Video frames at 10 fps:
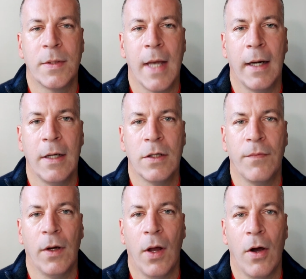percentage of
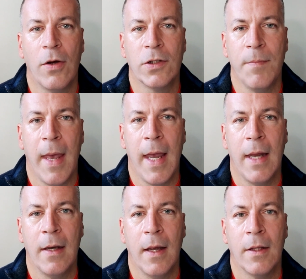the laws
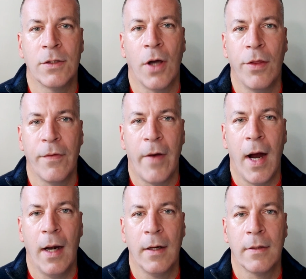made in the south of
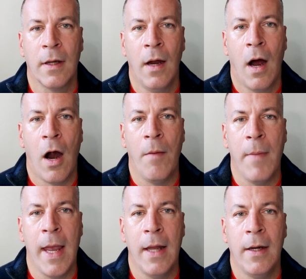Ireland are
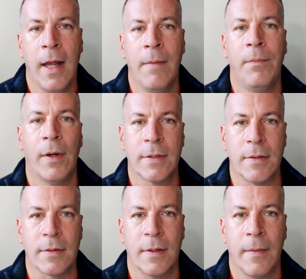made in
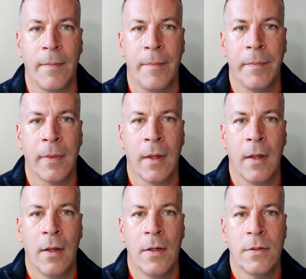Brussels.
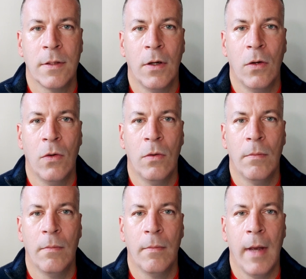
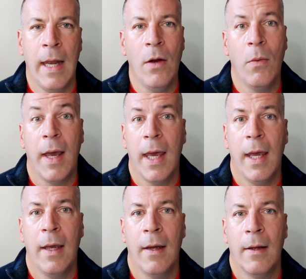So, in a
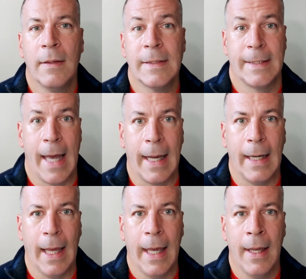way,
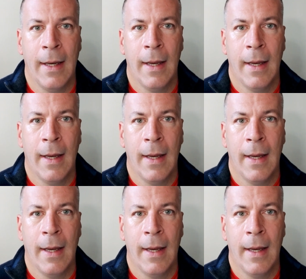sadly,